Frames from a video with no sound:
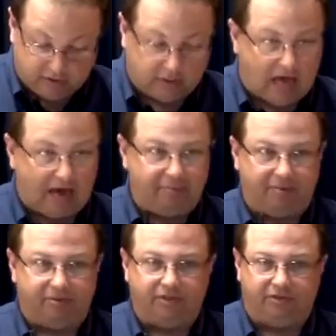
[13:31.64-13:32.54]
A lot of
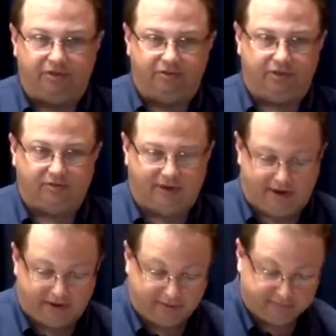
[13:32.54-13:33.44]
people still use this
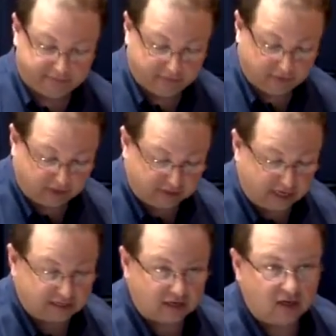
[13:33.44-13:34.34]
radio. It
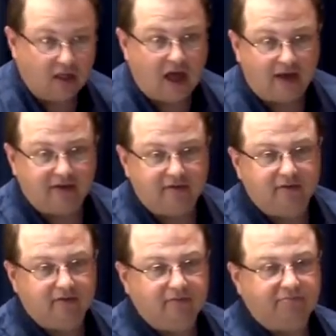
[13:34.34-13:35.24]
does a lot.
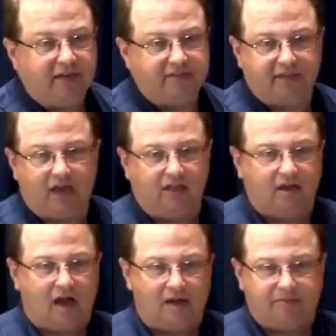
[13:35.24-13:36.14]
Basic
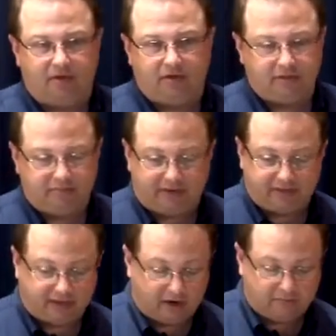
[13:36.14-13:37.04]
helicopters,
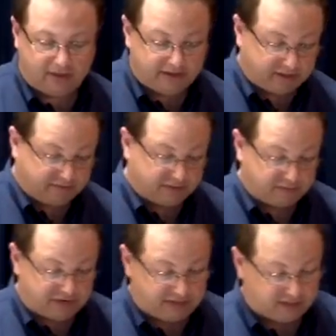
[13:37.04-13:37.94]
basic airplanes, even
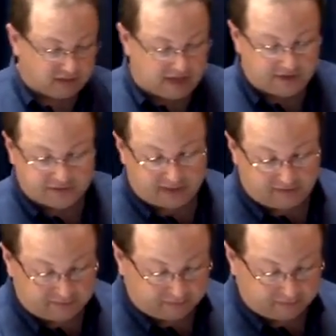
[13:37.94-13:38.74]
some basic glider stuff.